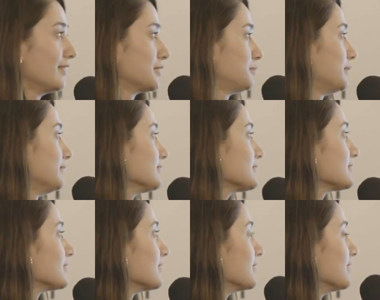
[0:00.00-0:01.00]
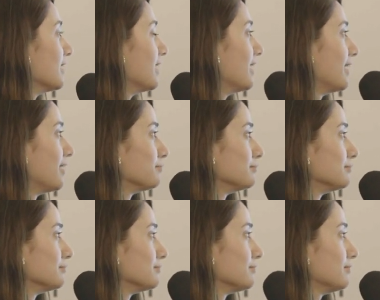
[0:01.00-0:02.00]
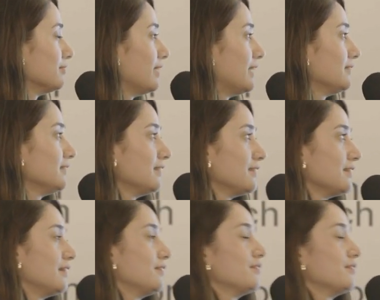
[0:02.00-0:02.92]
experience. Well,